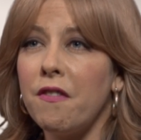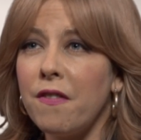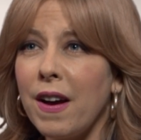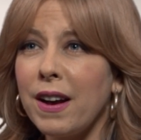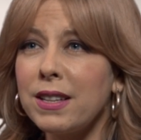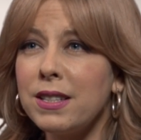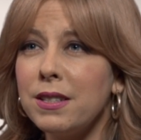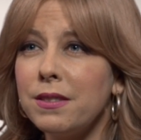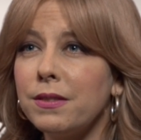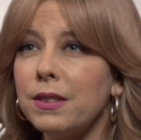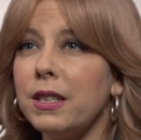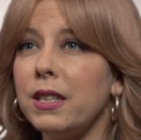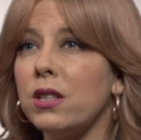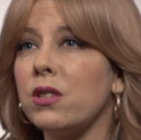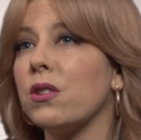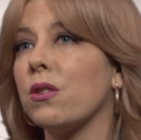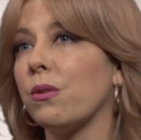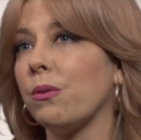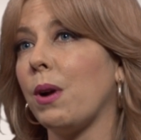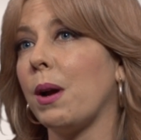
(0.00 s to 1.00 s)
effectively
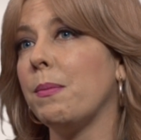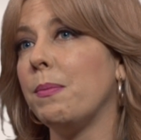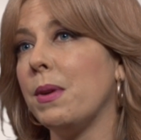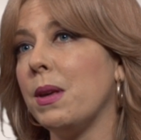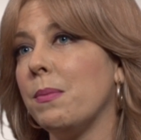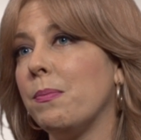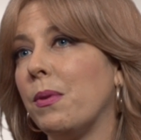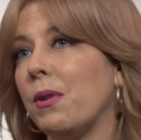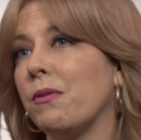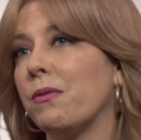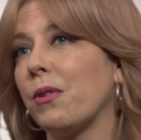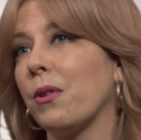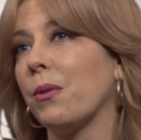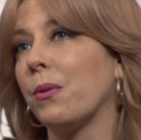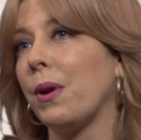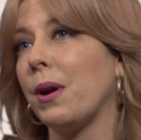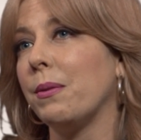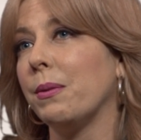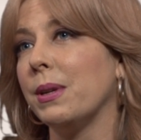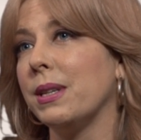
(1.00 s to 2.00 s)
to the right people for
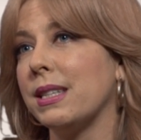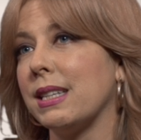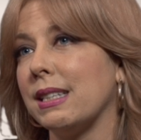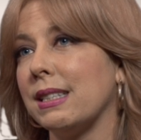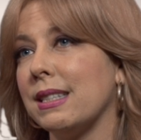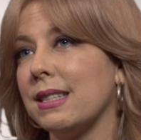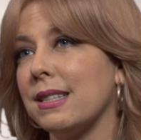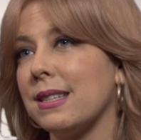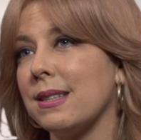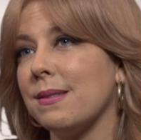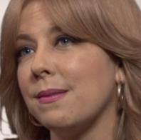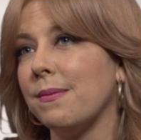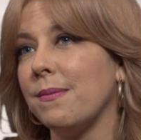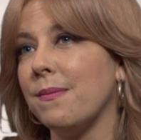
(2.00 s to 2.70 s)
the right reasons.